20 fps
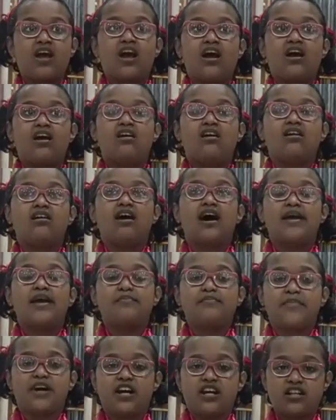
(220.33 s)
Uh,
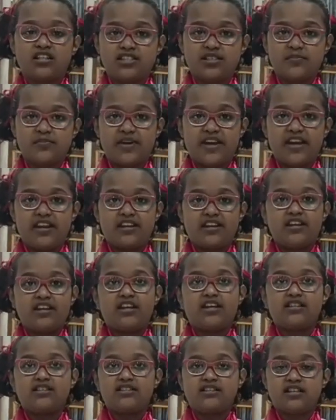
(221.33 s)
I participated
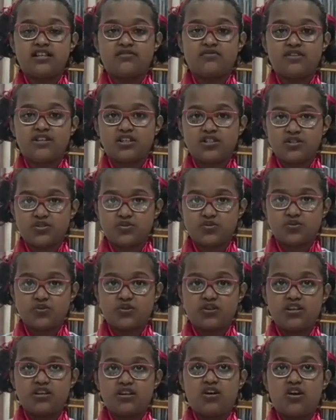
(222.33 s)
in Silver
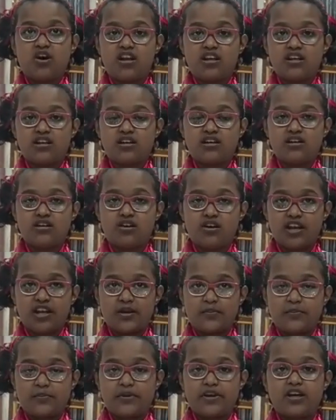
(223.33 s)
Zone Ol uh,
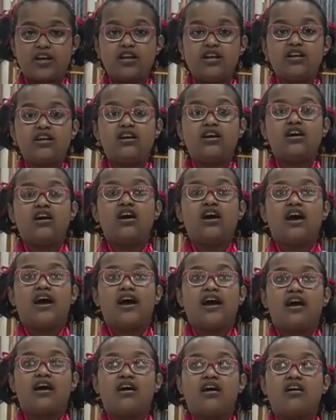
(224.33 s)
Olympiad
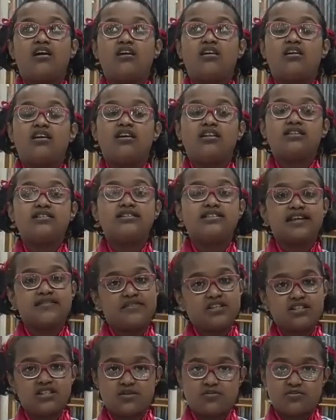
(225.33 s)
uh, in
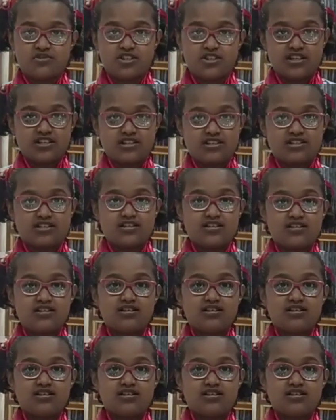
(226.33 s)
seven subjects.